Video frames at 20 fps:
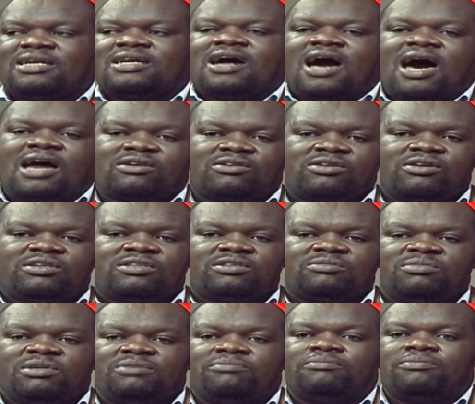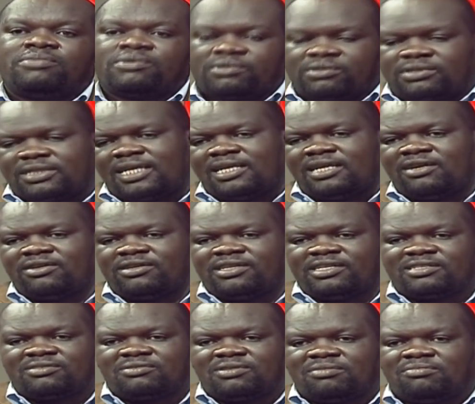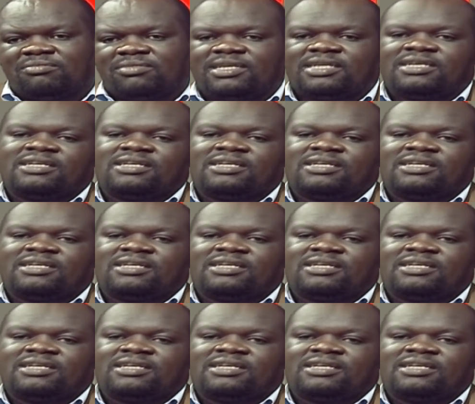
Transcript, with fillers: are going to be brutally honest with me.